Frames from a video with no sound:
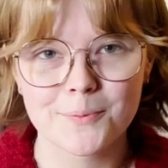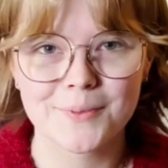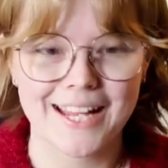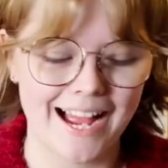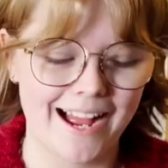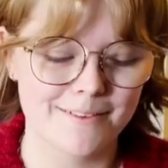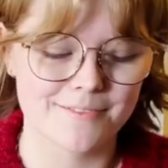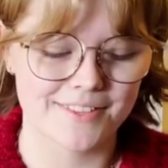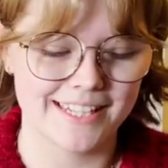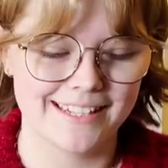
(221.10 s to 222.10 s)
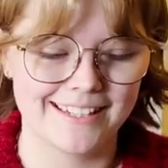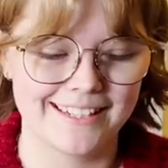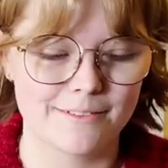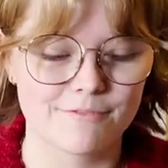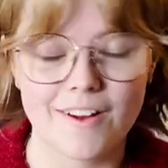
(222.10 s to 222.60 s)
we have
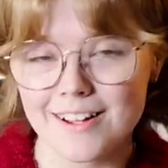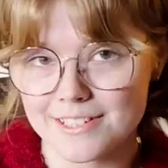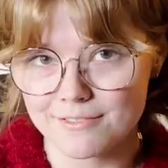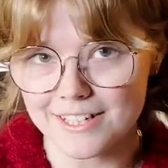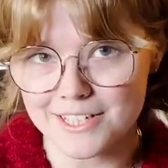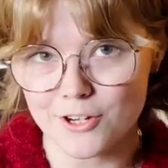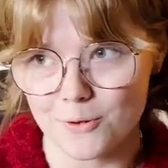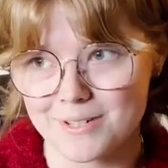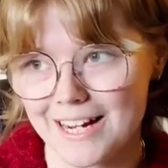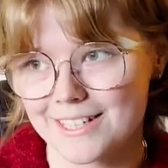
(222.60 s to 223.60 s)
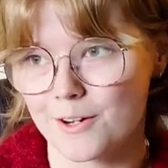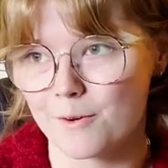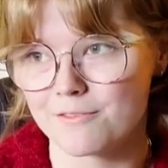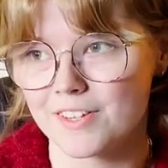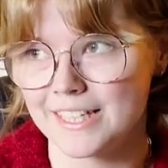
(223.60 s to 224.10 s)
the first finished object
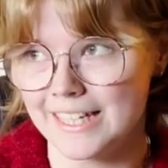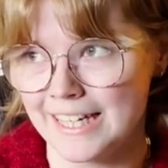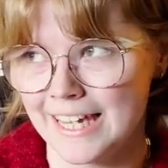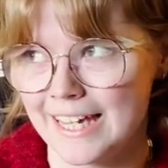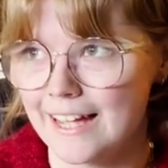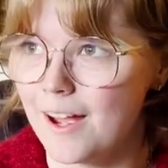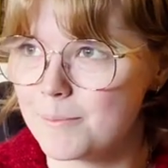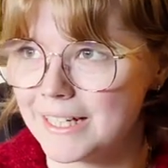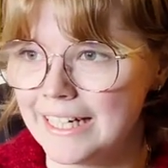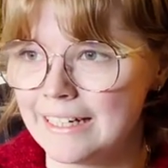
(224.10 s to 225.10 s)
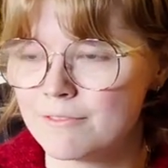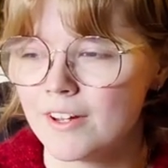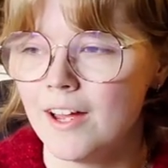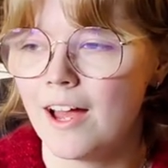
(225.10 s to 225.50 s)
of the year, I believe.